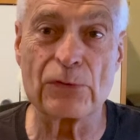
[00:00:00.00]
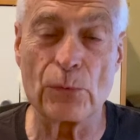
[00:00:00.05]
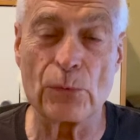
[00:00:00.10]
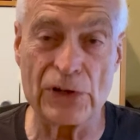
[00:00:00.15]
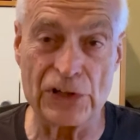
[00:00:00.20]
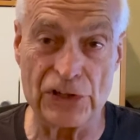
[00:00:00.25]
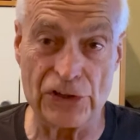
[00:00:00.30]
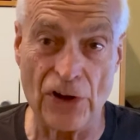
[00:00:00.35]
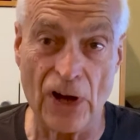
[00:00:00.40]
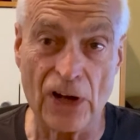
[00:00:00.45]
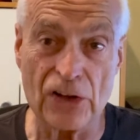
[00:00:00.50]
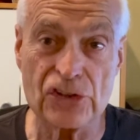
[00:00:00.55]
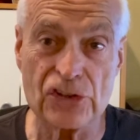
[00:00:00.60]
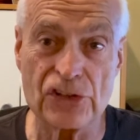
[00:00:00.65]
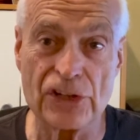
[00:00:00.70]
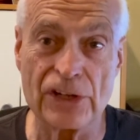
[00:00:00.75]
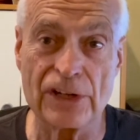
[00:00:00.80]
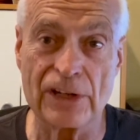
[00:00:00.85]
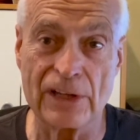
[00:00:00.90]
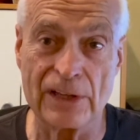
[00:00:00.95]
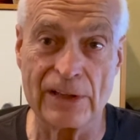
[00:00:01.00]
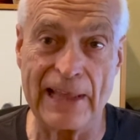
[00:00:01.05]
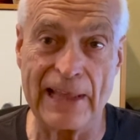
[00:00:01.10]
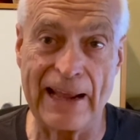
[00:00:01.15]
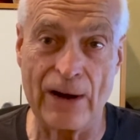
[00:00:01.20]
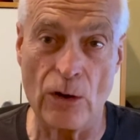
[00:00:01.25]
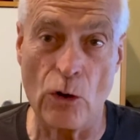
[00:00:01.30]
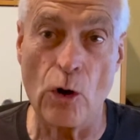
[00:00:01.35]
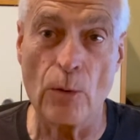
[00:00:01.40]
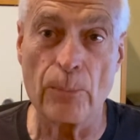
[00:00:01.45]
reduction in that
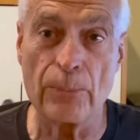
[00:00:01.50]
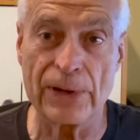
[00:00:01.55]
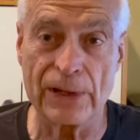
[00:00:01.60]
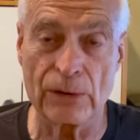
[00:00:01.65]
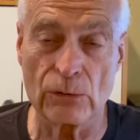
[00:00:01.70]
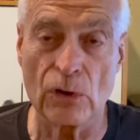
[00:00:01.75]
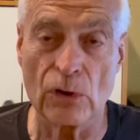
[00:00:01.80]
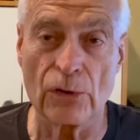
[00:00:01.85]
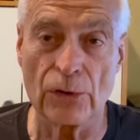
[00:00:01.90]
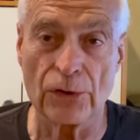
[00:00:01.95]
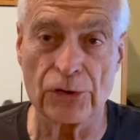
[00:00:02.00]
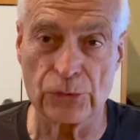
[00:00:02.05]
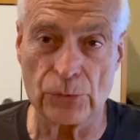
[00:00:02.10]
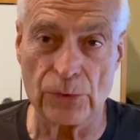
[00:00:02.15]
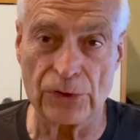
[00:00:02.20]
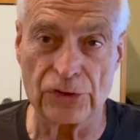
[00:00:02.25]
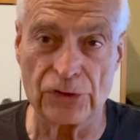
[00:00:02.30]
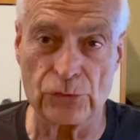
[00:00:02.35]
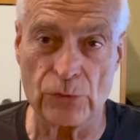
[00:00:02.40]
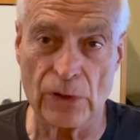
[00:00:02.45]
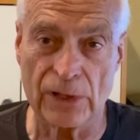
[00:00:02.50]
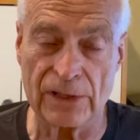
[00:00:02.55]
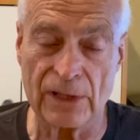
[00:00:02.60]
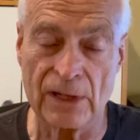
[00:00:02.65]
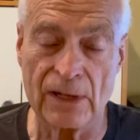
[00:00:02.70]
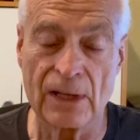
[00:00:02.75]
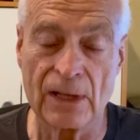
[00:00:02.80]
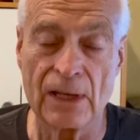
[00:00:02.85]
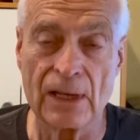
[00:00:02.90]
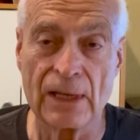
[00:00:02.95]
opening where it was
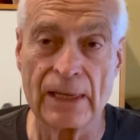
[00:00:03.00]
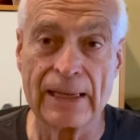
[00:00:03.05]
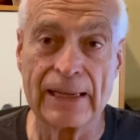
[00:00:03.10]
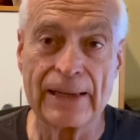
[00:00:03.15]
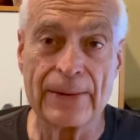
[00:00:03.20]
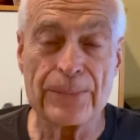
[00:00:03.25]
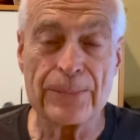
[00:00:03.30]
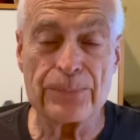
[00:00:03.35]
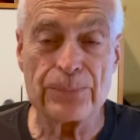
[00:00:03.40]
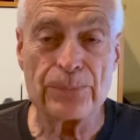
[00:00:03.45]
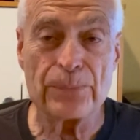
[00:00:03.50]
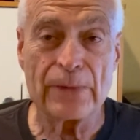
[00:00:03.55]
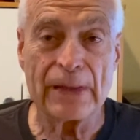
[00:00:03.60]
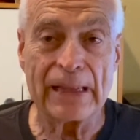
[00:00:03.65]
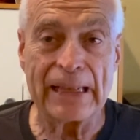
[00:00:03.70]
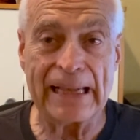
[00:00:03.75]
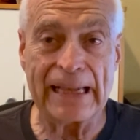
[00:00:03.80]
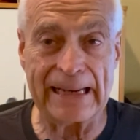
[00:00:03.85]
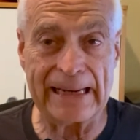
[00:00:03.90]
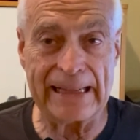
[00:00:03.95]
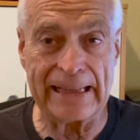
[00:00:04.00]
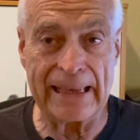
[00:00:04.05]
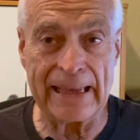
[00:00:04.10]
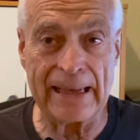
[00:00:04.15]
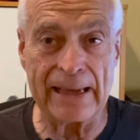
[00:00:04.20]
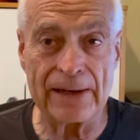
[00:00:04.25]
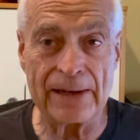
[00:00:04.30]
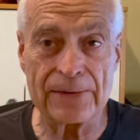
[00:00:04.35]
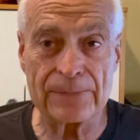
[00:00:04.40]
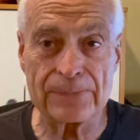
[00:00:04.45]
restricted. And
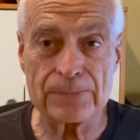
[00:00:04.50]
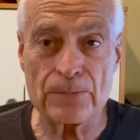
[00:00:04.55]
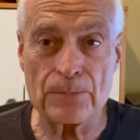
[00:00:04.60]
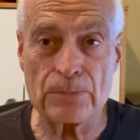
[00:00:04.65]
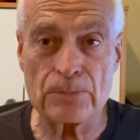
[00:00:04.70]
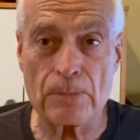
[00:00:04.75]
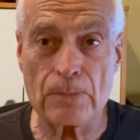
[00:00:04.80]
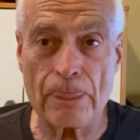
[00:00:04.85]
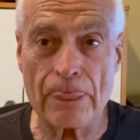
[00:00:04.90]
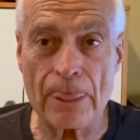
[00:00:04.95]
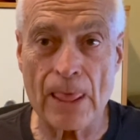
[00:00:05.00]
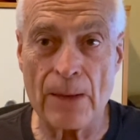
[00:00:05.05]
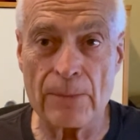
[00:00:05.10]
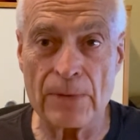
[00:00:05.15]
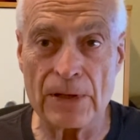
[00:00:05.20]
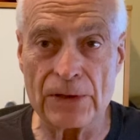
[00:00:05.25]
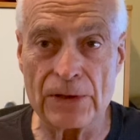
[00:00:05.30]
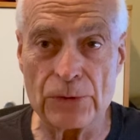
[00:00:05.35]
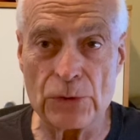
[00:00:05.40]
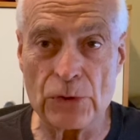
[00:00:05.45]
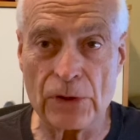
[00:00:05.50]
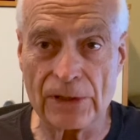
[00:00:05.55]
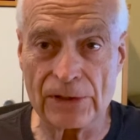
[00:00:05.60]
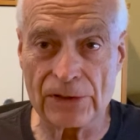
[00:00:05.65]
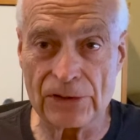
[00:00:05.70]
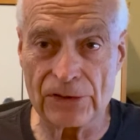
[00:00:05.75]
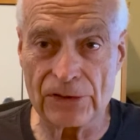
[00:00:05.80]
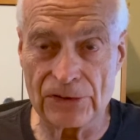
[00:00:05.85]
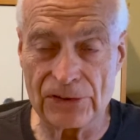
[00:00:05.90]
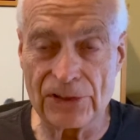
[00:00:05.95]
again, I mean, you
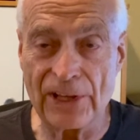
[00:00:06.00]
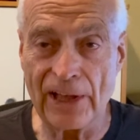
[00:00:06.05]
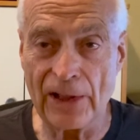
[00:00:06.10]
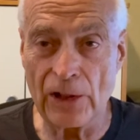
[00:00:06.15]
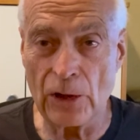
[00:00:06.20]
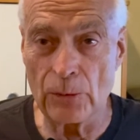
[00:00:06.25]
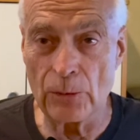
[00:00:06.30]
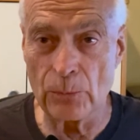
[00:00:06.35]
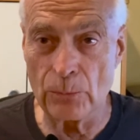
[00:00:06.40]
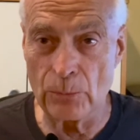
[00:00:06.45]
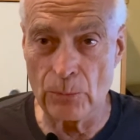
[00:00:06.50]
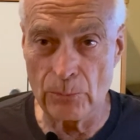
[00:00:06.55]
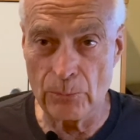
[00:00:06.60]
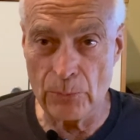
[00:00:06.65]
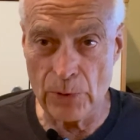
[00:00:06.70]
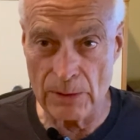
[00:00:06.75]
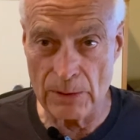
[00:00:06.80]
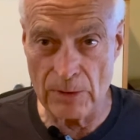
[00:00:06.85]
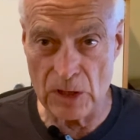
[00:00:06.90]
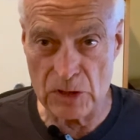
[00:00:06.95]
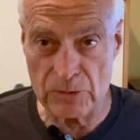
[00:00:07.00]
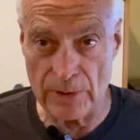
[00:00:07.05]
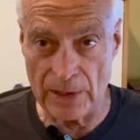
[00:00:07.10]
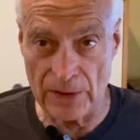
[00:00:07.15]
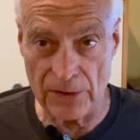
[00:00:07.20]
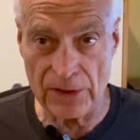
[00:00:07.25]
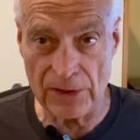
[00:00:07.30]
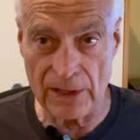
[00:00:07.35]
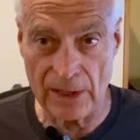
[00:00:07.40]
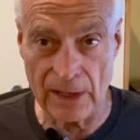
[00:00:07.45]
can tell pretty much by
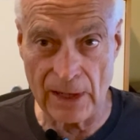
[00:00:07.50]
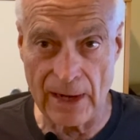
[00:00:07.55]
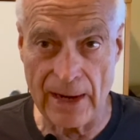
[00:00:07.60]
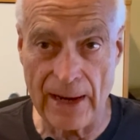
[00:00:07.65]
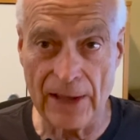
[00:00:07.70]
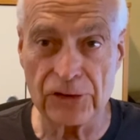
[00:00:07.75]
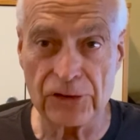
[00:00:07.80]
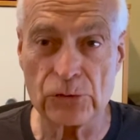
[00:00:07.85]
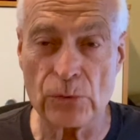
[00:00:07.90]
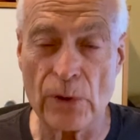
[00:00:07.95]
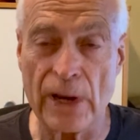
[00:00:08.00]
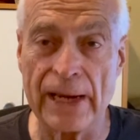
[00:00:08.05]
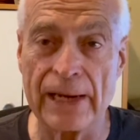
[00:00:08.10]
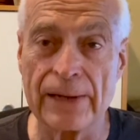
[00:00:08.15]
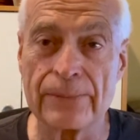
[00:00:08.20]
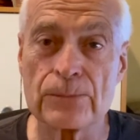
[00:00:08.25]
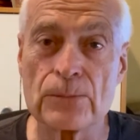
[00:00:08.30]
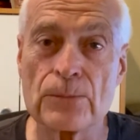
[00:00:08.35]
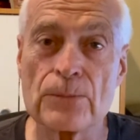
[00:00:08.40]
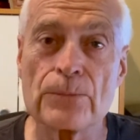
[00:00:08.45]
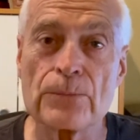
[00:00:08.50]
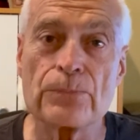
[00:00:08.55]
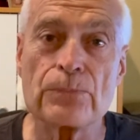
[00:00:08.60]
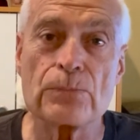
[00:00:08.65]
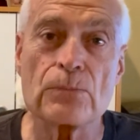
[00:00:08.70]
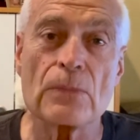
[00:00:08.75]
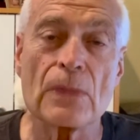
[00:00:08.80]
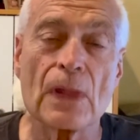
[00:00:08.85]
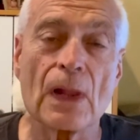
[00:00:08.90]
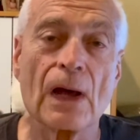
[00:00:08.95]
looking at an X-ray
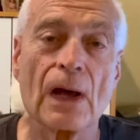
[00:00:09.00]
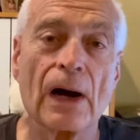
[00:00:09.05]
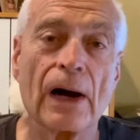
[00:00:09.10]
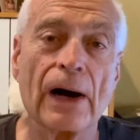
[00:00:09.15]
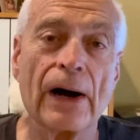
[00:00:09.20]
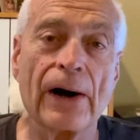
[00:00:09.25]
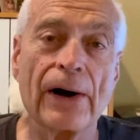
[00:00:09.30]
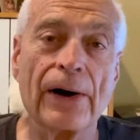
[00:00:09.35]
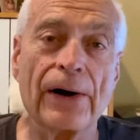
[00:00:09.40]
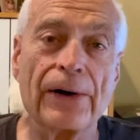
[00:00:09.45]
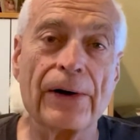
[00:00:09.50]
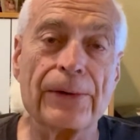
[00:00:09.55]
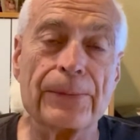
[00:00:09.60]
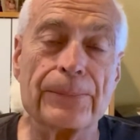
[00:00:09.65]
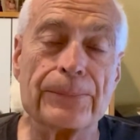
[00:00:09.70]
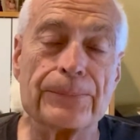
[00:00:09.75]
uh,